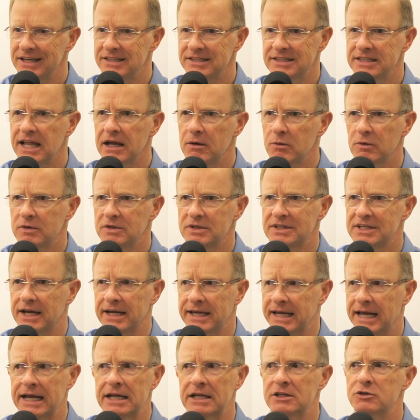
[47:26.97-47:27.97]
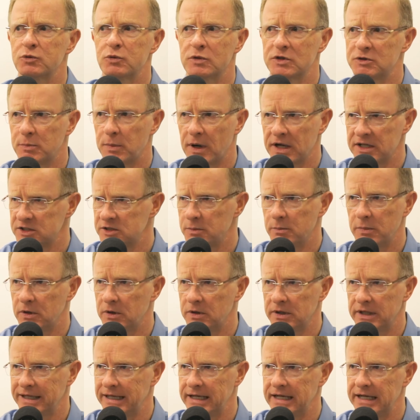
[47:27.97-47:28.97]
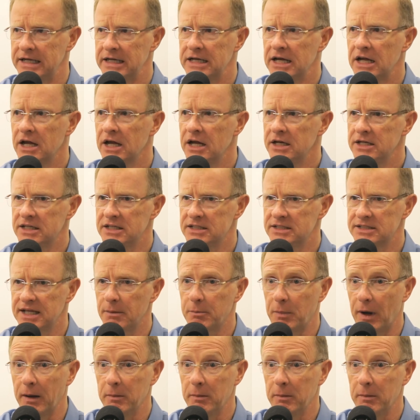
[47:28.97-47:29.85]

It's not Diane's responsibility to step.